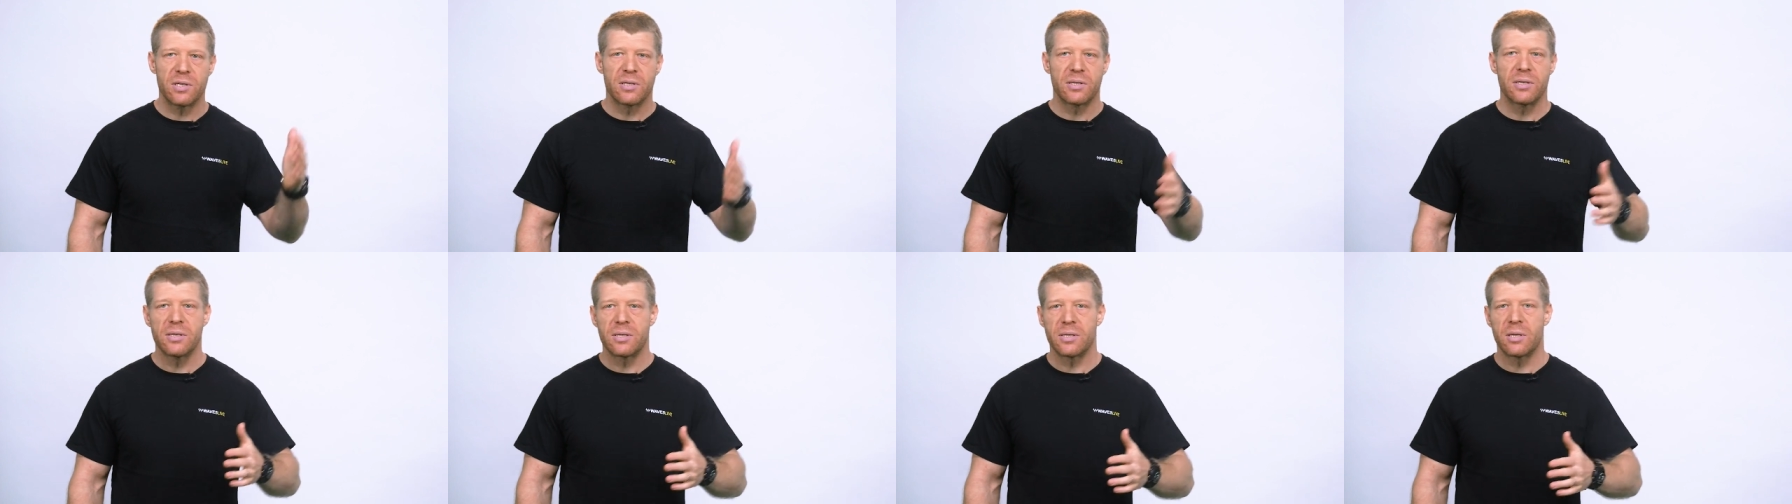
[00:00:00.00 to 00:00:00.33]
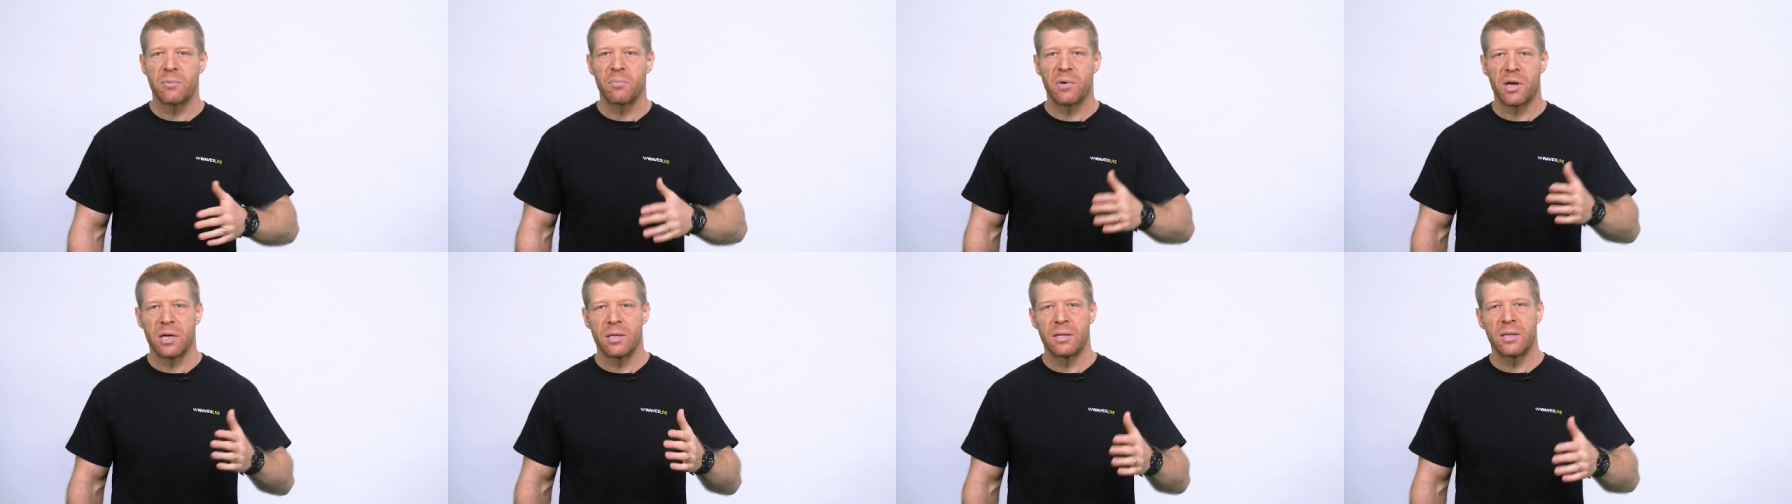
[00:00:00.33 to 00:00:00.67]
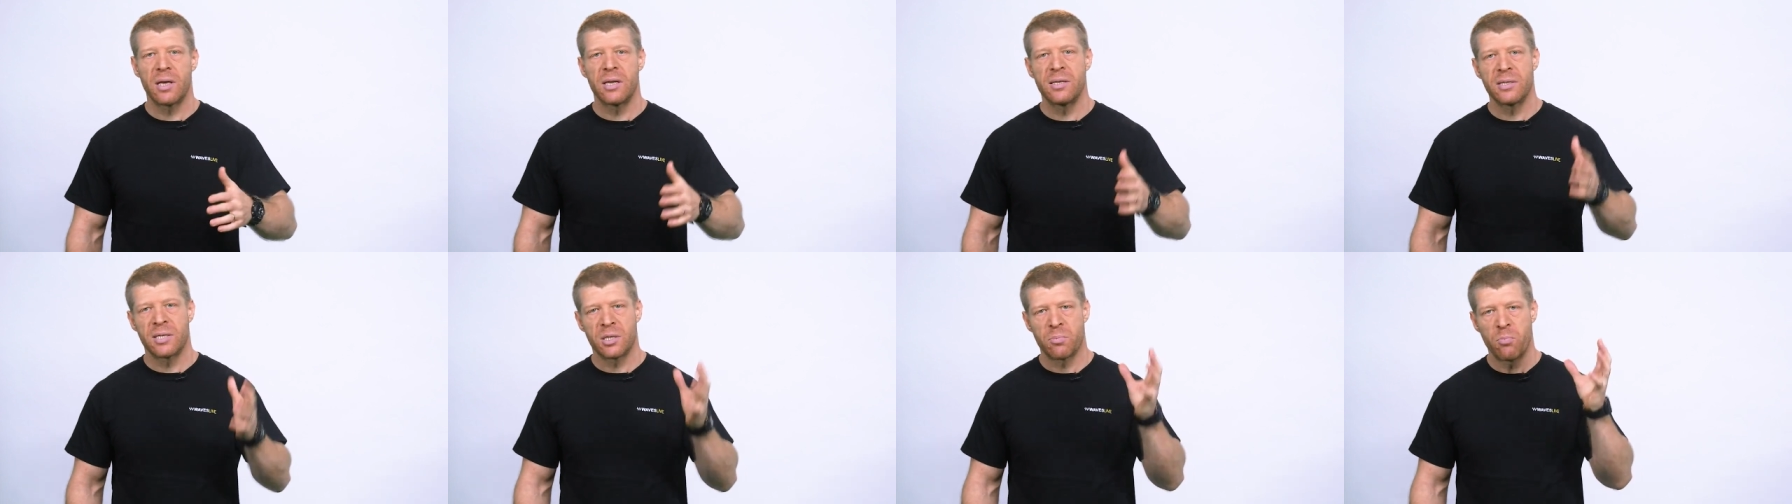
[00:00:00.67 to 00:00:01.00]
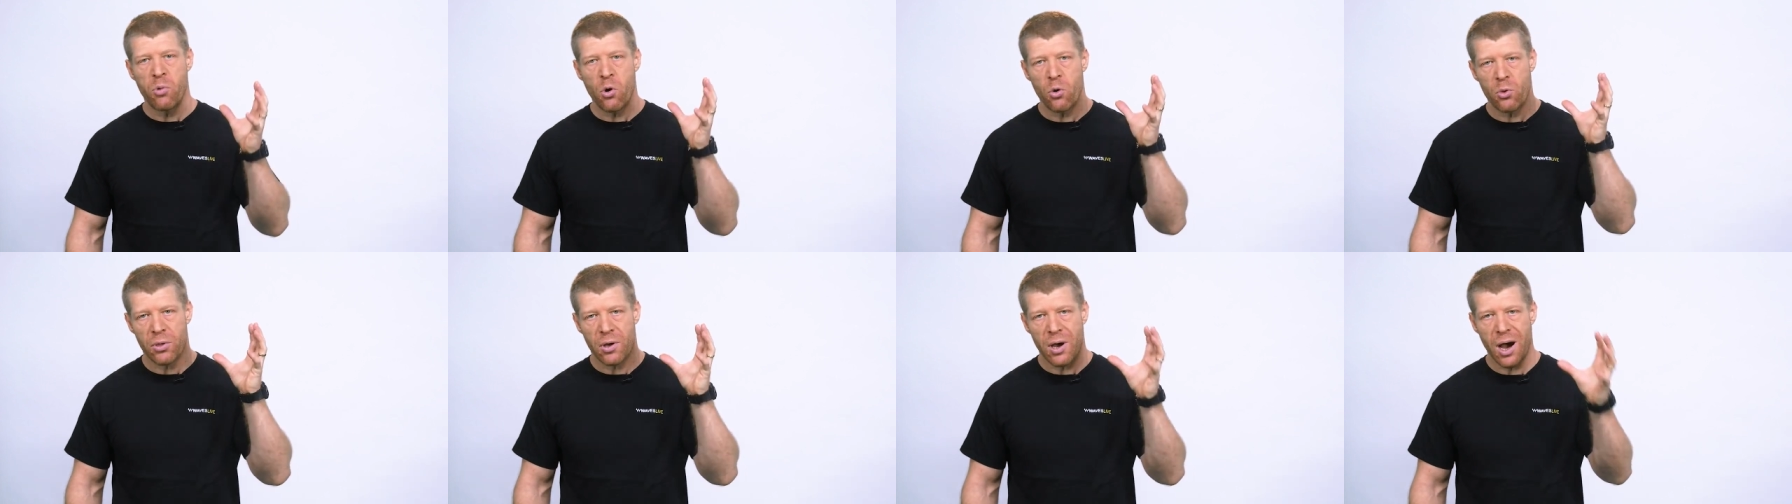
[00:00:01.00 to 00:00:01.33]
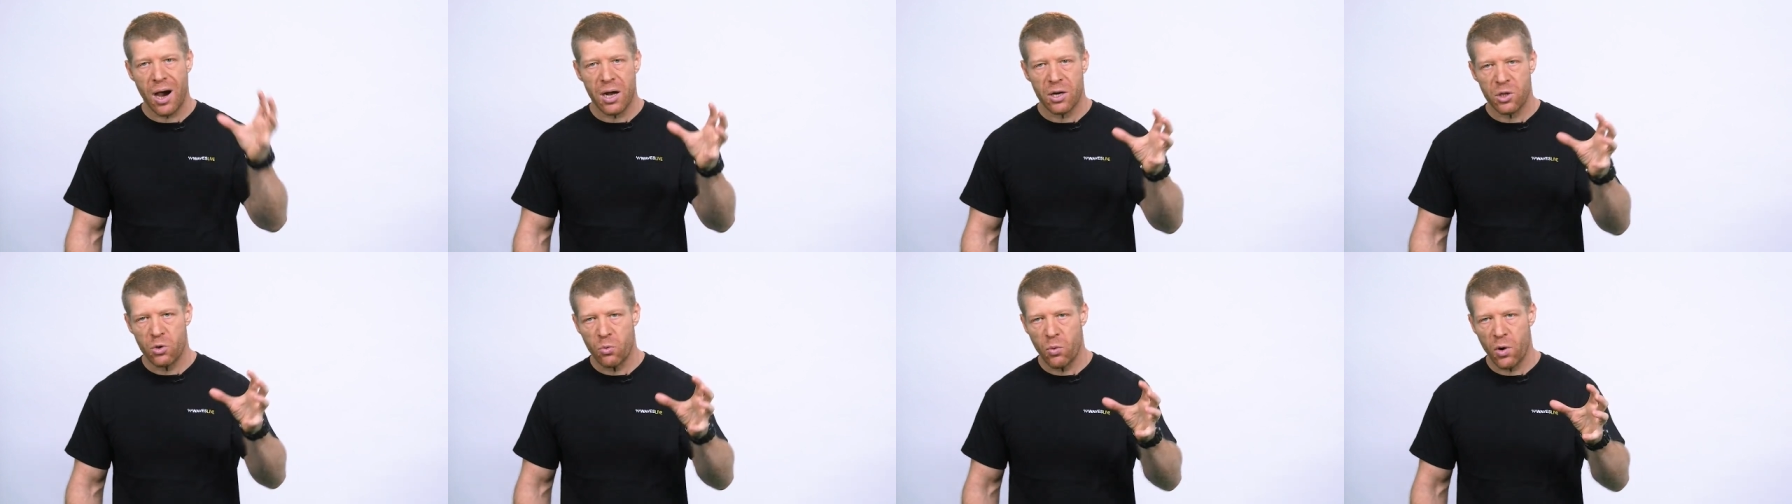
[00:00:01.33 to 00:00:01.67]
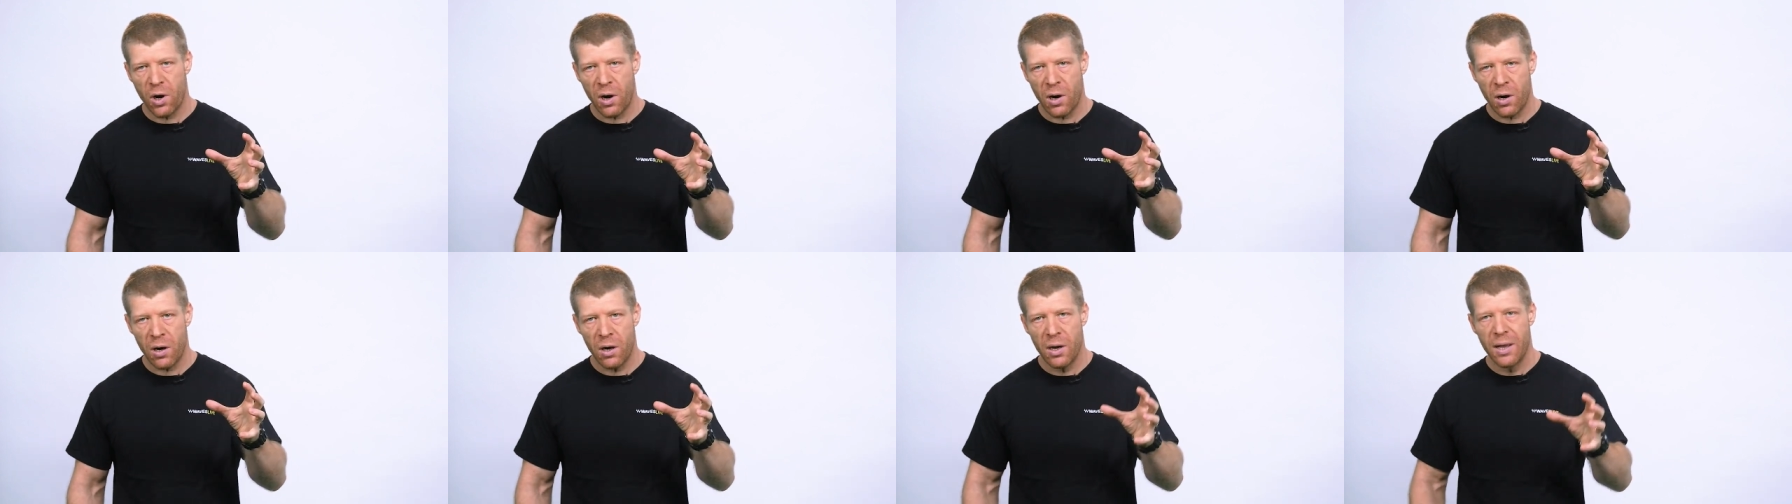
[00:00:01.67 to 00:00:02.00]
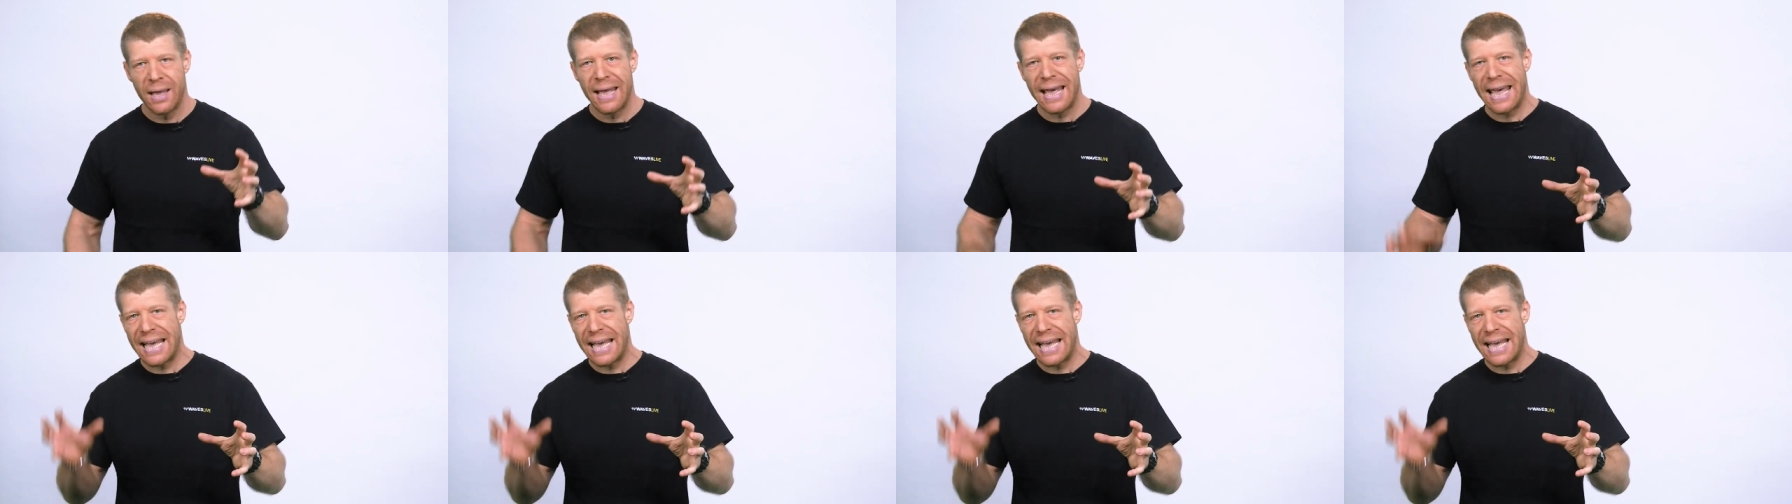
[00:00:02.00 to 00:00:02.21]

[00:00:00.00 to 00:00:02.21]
system contains both hardware